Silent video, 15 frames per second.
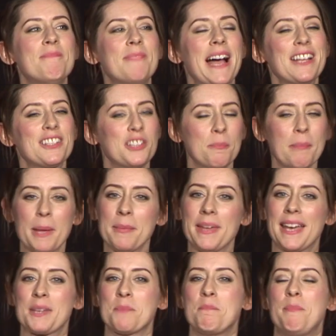Actually, maybe
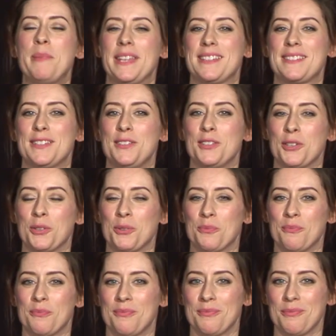it had a bit to do
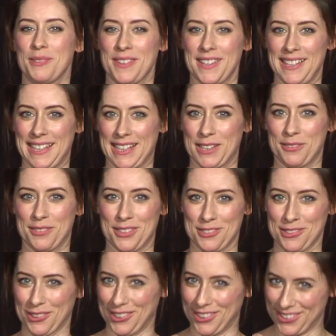with a lack of
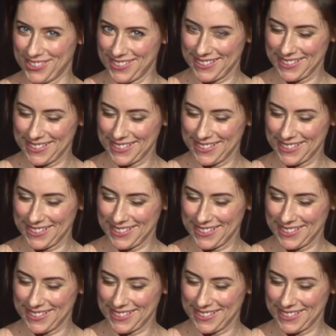control.